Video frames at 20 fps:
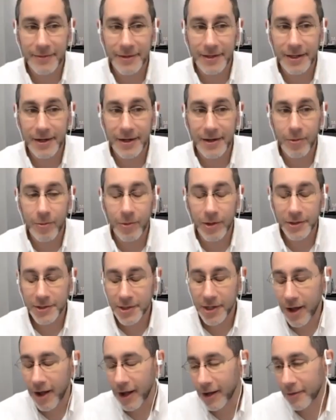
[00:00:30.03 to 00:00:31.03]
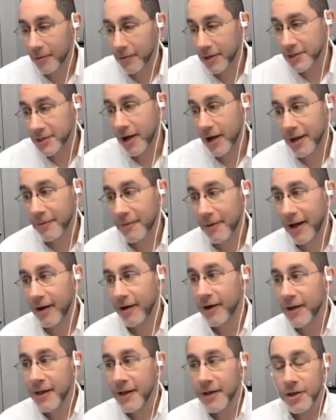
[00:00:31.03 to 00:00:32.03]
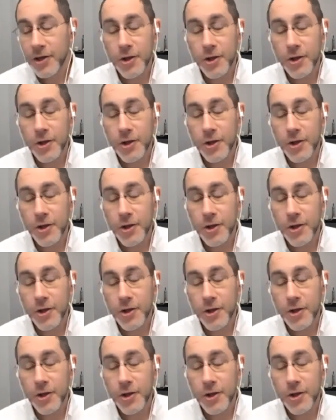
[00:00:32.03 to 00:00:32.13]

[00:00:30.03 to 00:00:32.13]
We're going to talk about,